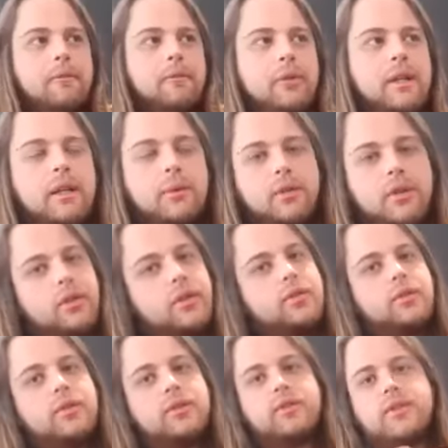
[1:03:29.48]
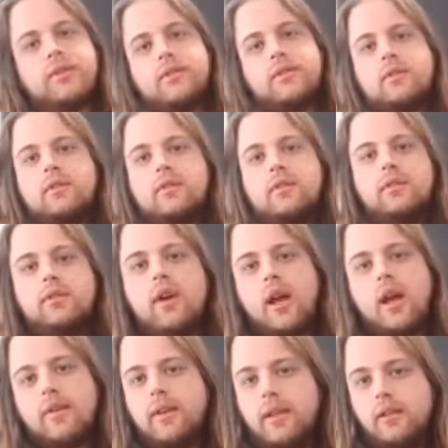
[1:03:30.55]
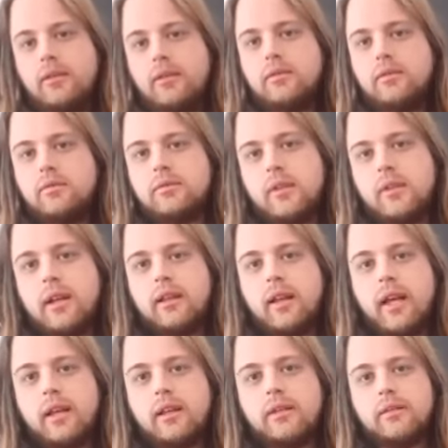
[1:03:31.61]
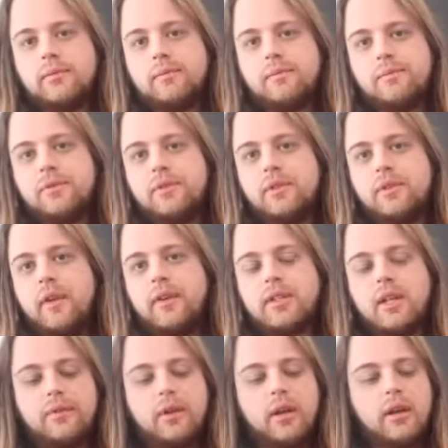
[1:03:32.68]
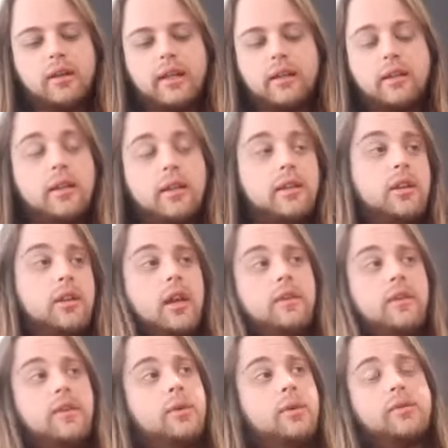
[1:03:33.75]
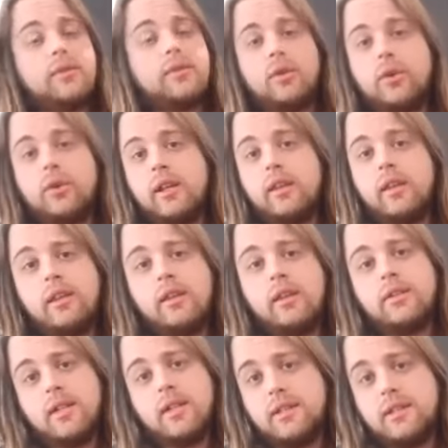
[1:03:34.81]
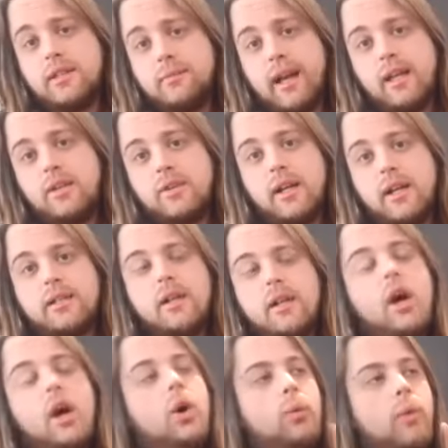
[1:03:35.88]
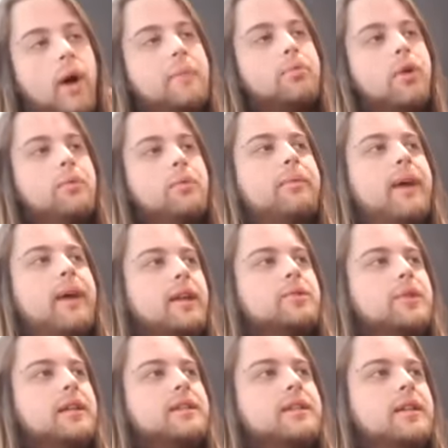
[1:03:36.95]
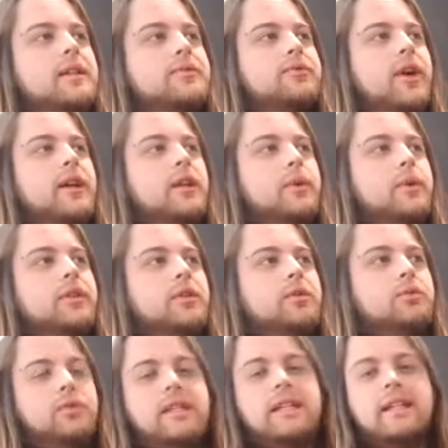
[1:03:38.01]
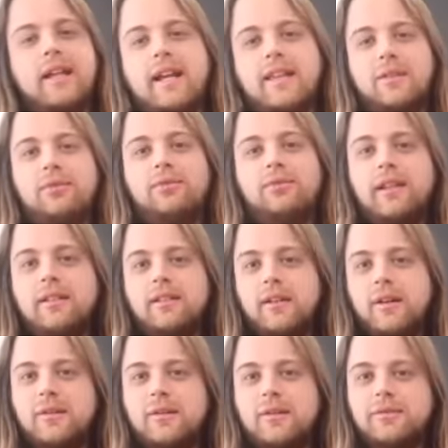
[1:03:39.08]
really what you got to do is just dive in, right? Like give yourself if you don't want to record anything, there are tons of backing tracks. One problem with the backing tracks is finding one that you really like the feel of.